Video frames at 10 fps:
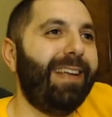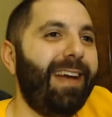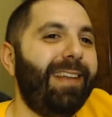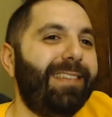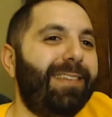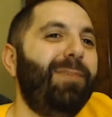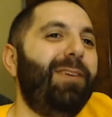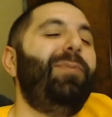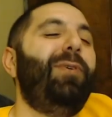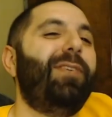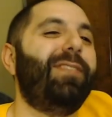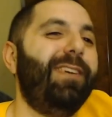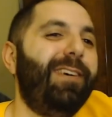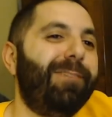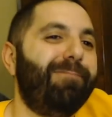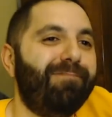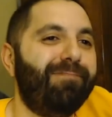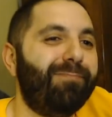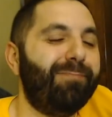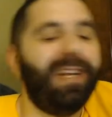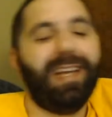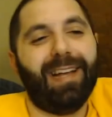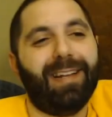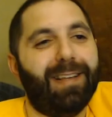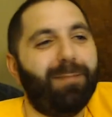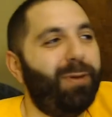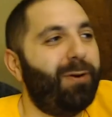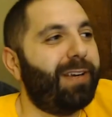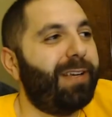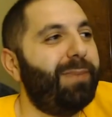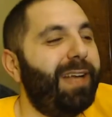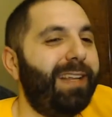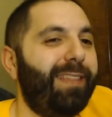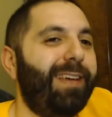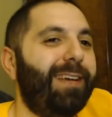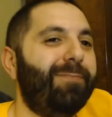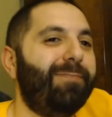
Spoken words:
yeah, this could be a Bjork song. But again, it's like Bjork could be anything.